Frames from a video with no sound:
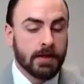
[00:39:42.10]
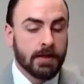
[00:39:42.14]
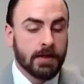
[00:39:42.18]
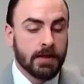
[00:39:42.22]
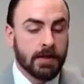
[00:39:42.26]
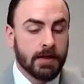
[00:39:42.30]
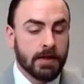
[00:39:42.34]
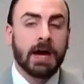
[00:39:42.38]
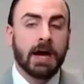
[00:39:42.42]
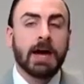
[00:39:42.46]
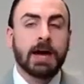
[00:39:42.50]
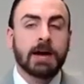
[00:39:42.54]

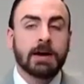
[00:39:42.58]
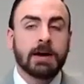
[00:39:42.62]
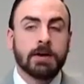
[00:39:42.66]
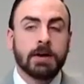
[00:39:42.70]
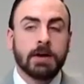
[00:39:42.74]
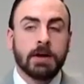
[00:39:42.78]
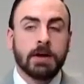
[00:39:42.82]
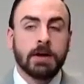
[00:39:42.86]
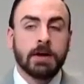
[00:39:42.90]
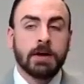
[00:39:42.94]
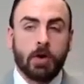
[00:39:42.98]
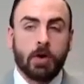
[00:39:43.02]
Think
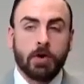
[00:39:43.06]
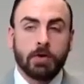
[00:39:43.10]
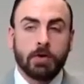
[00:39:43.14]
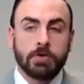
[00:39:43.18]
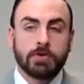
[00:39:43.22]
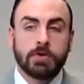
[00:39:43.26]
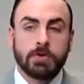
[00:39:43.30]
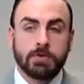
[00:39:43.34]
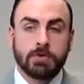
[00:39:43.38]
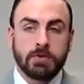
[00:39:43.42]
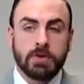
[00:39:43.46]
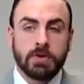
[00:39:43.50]
back
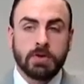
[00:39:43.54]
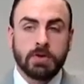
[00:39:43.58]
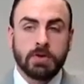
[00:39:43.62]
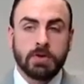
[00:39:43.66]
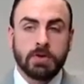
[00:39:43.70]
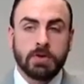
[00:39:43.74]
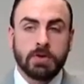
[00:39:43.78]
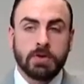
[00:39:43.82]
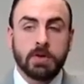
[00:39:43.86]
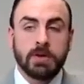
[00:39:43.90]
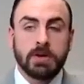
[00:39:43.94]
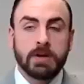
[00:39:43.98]
on your life. And
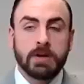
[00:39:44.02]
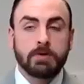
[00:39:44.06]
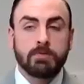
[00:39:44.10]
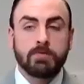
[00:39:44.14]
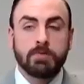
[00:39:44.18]
if you had to